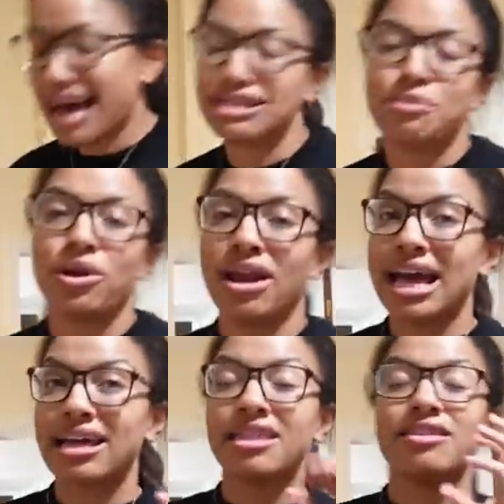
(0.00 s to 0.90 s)
I had to put
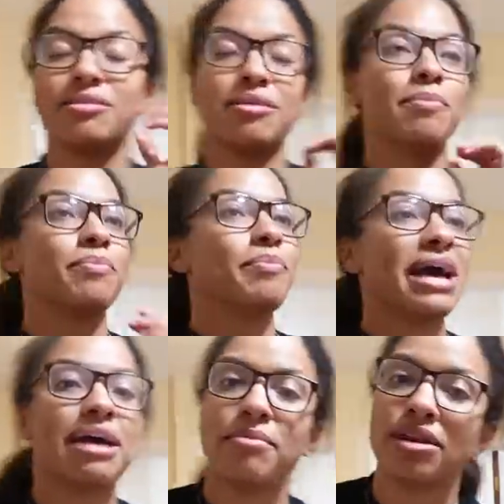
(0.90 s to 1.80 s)
like the
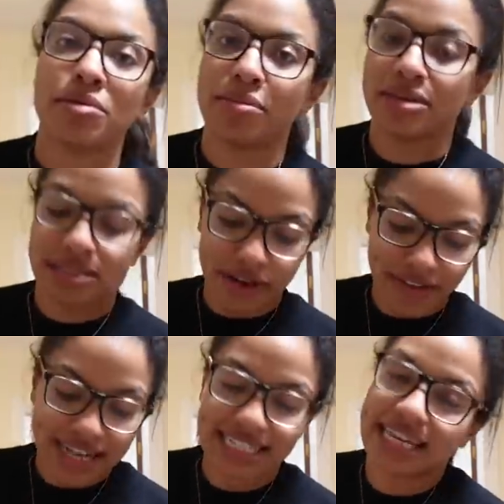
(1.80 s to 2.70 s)
bare minimum stuff
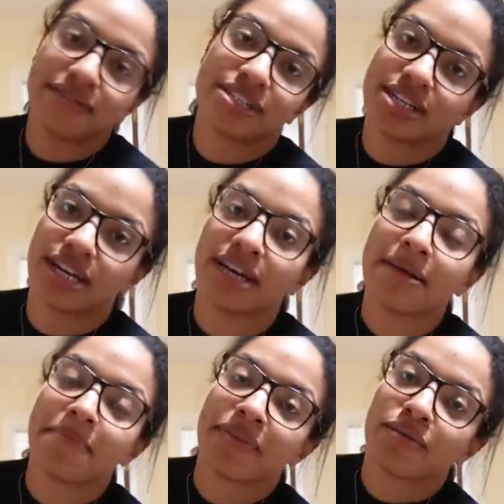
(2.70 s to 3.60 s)
I had to give to
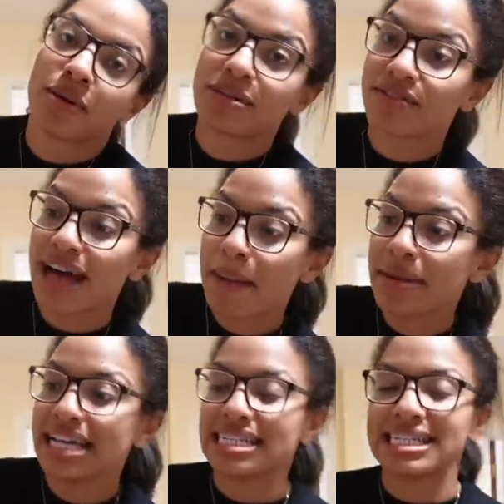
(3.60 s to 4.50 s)
Rob's
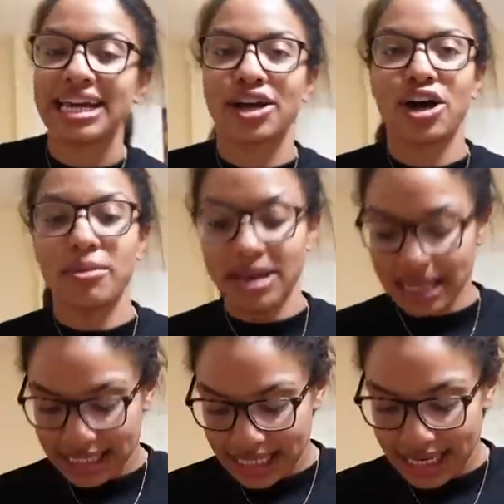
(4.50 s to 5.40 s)
family to take home
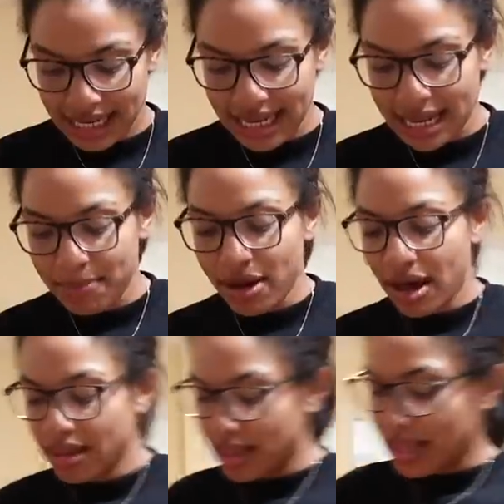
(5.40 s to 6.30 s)
to eat, but
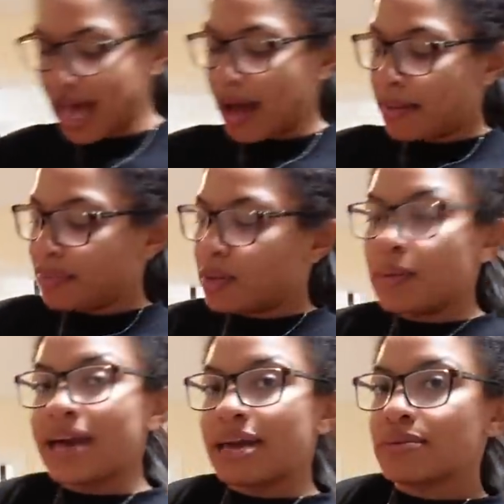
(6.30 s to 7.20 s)
other than that
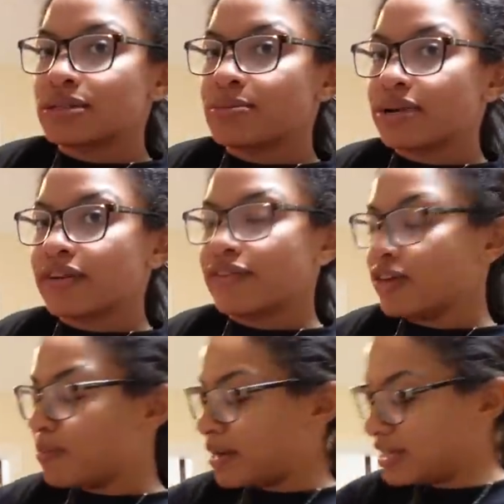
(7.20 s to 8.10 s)
we were able to bring a
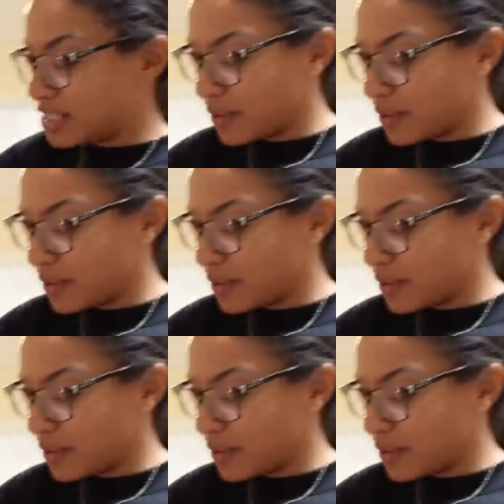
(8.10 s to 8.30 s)
few bits.